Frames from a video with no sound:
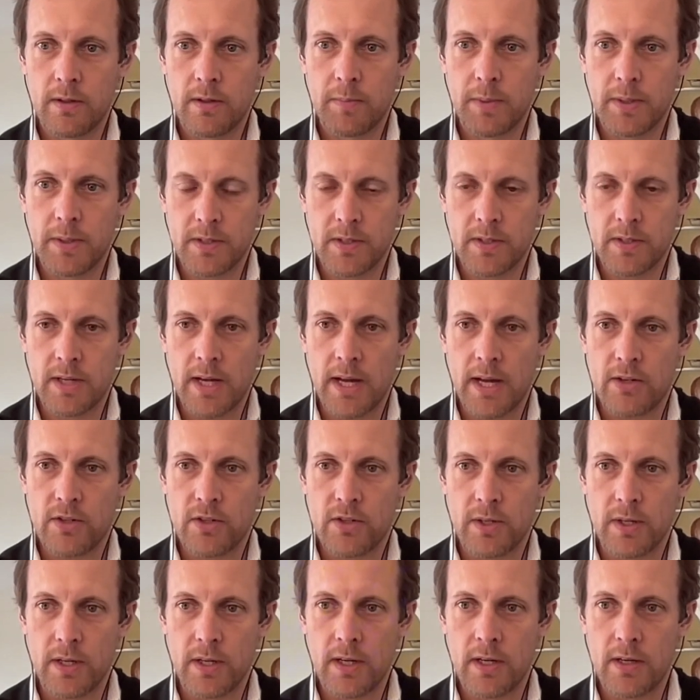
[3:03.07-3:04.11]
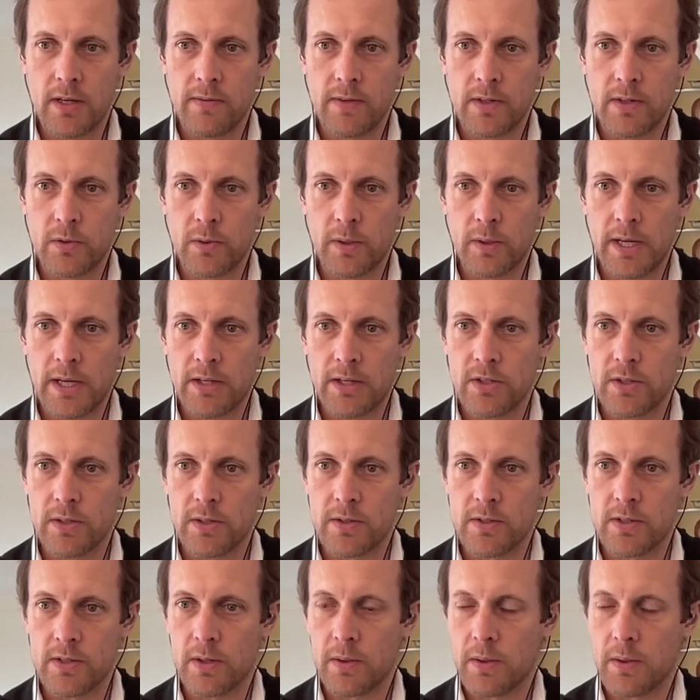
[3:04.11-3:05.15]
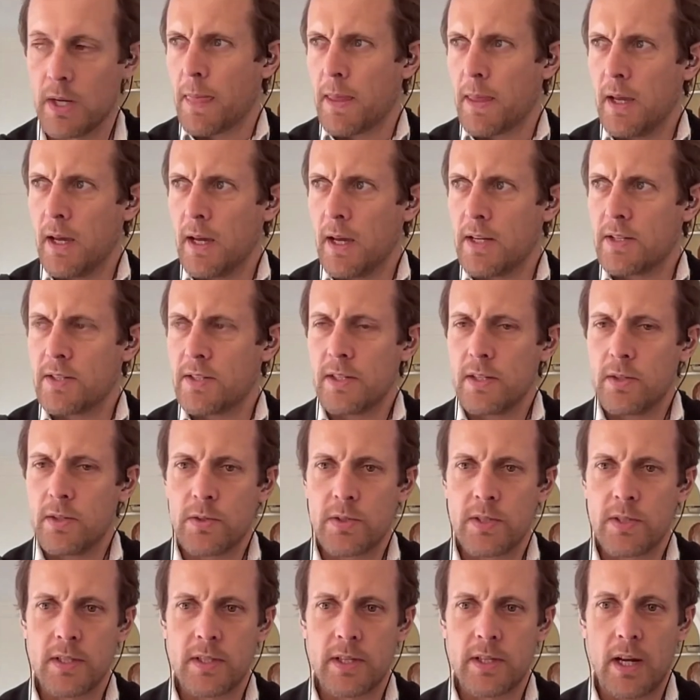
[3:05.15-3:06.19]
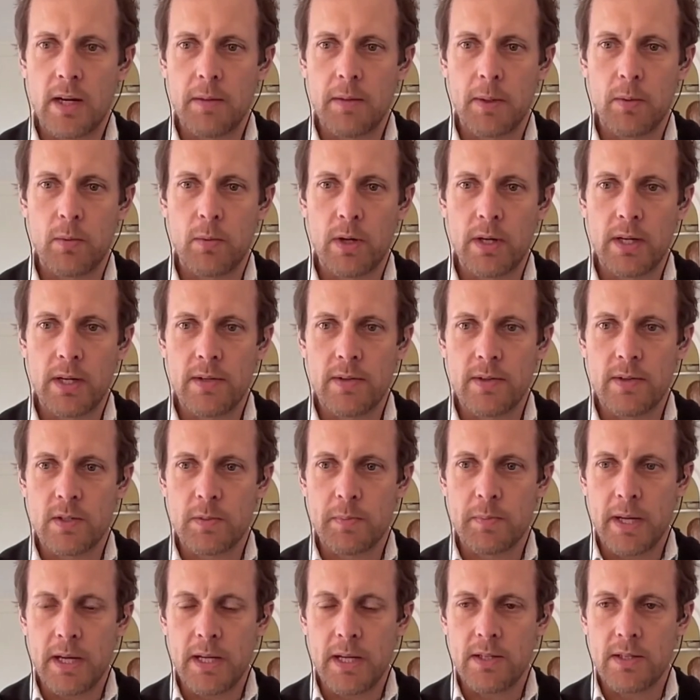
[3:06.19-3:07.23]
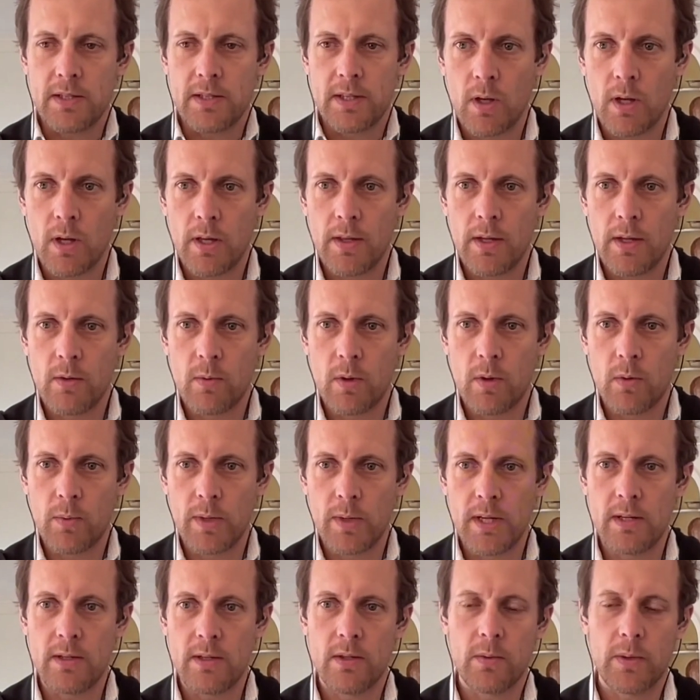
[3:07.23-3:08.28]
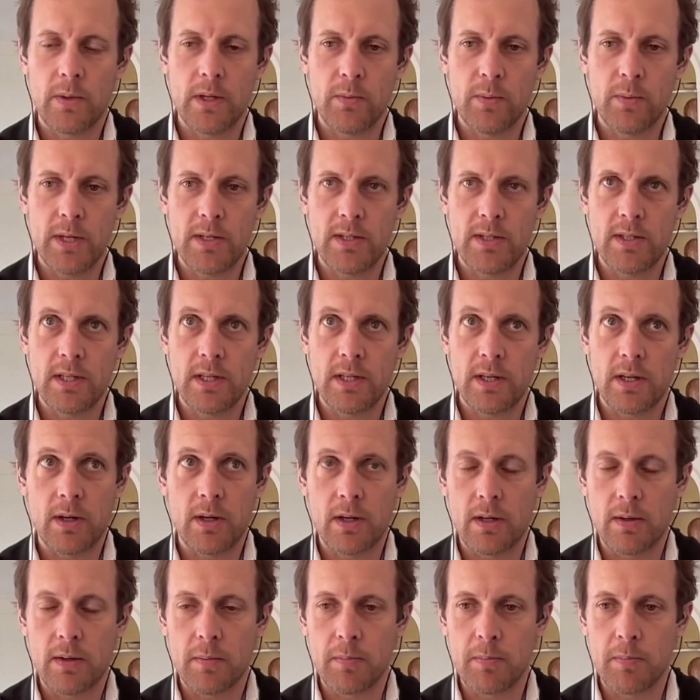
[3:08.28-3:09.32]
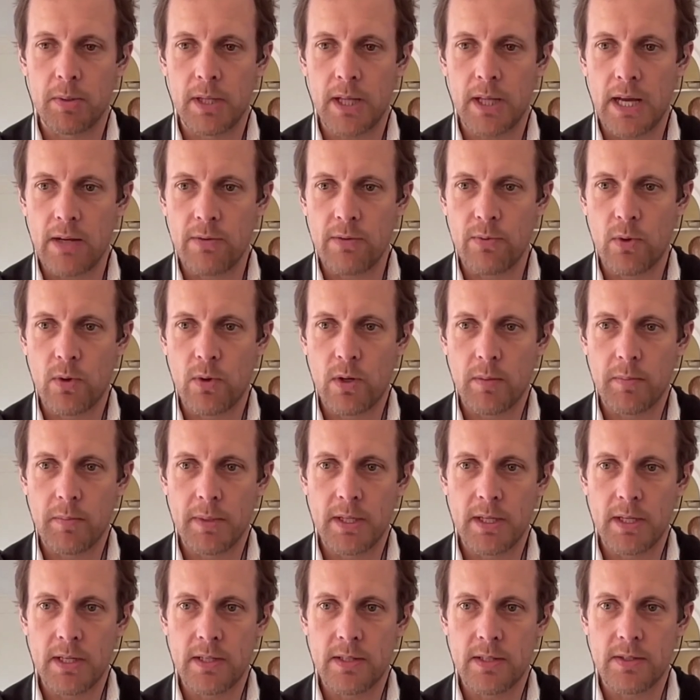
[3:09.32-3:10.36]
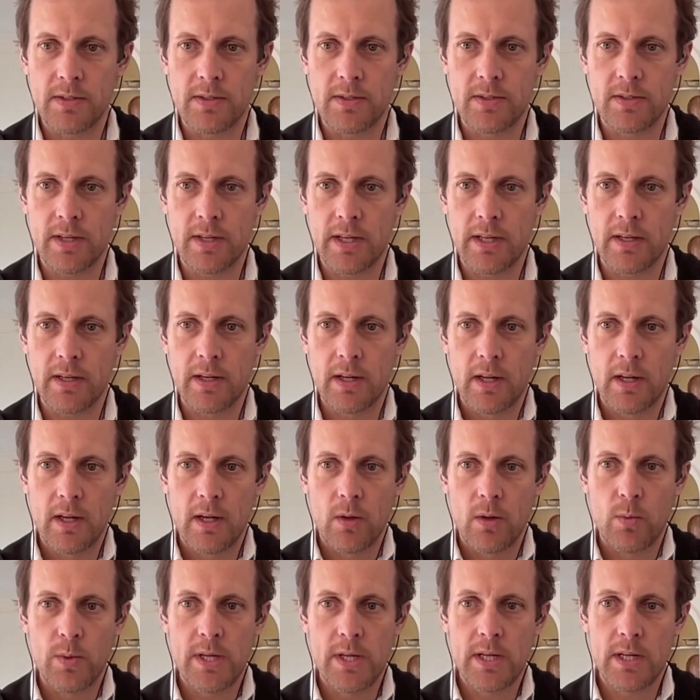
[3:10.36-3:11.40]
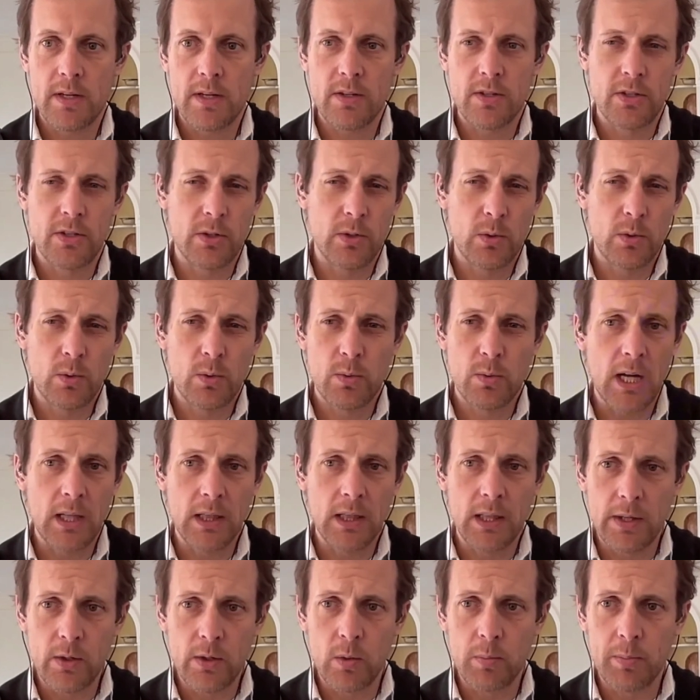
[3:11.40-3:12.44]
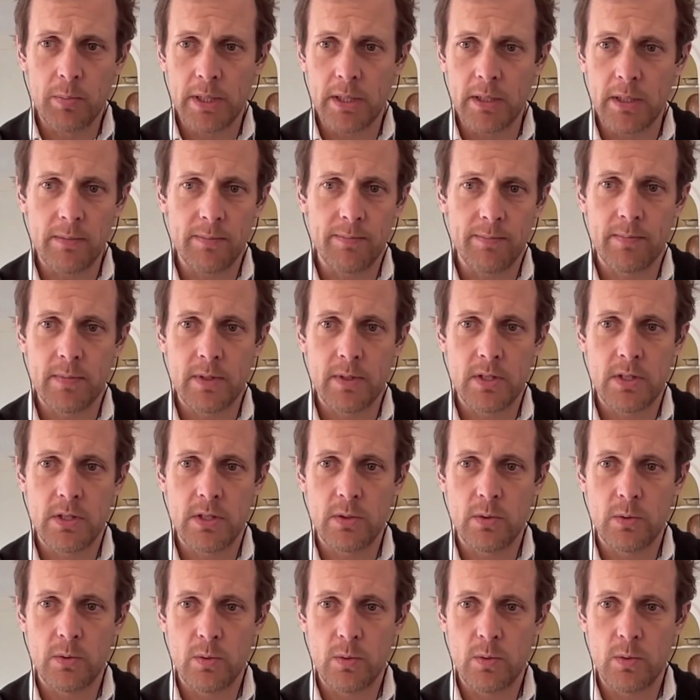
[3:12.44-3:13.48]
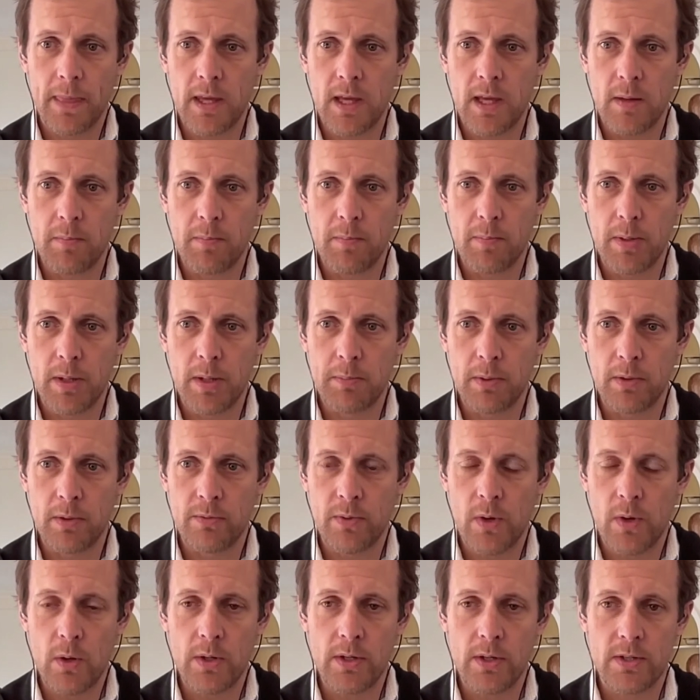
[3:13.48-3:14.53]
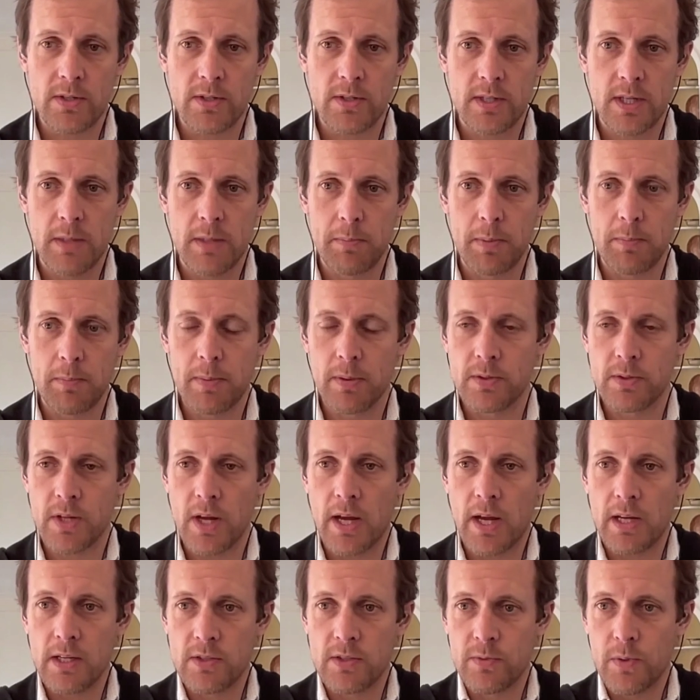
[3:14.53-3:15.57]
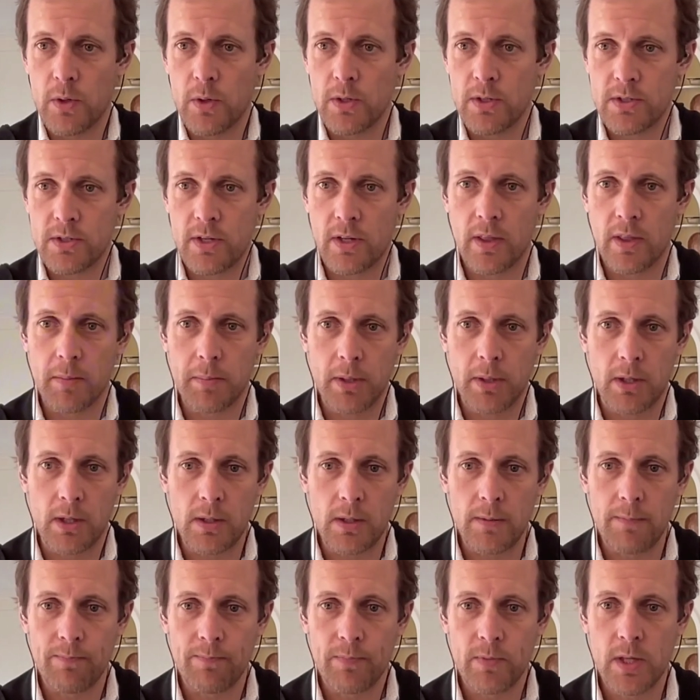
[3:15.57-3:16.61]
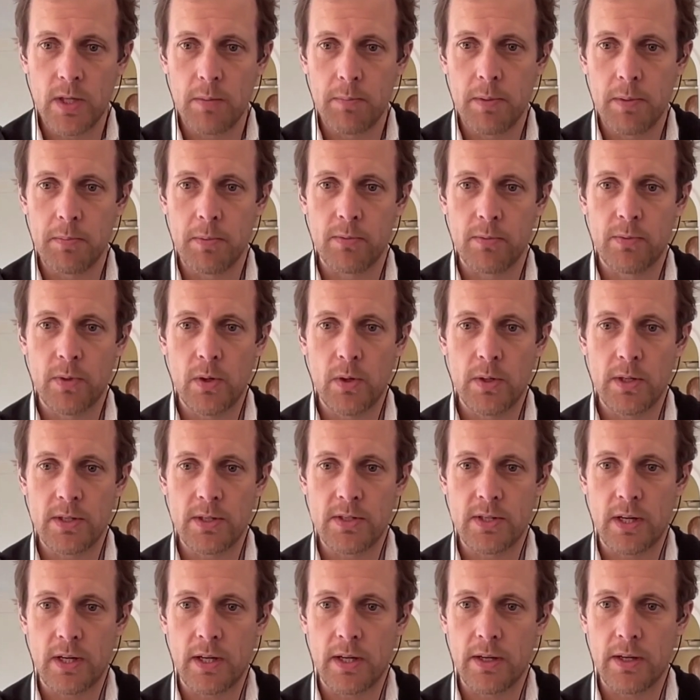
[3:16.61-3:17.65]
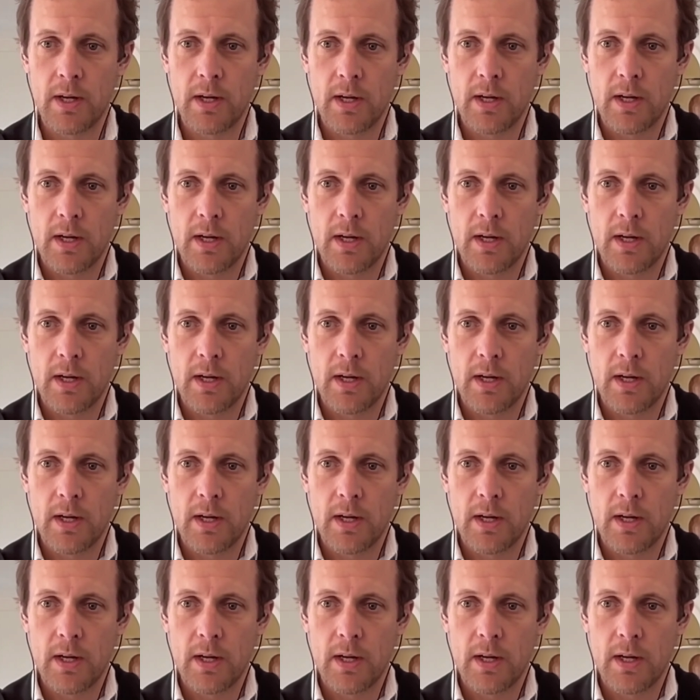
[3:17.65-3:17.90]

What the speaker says: business action and individual action. So yeah, it's an interesting time to be working in the space. I think the way we see our platform is that we can do a little bit to keep people focused, keep people's eyes focused on the ball, keep people focused on